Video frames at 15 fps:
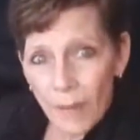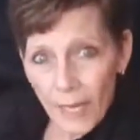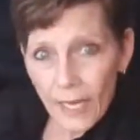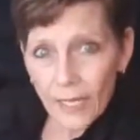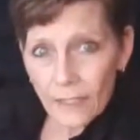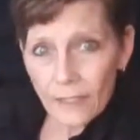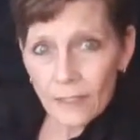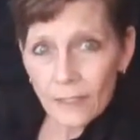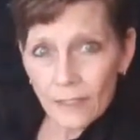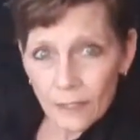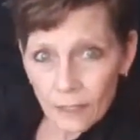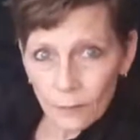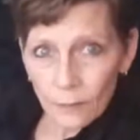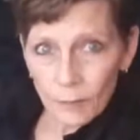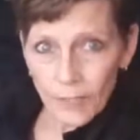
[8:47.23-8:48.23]
paint
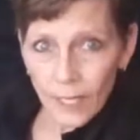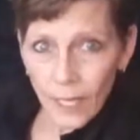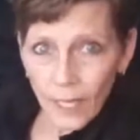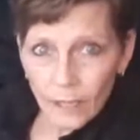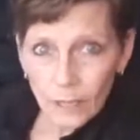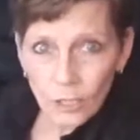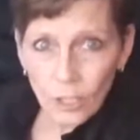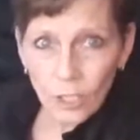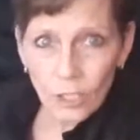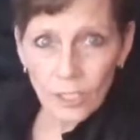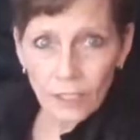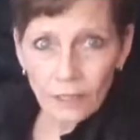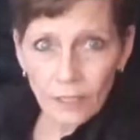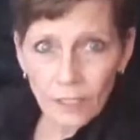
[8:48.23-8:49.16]
that I'm going to be adding on in,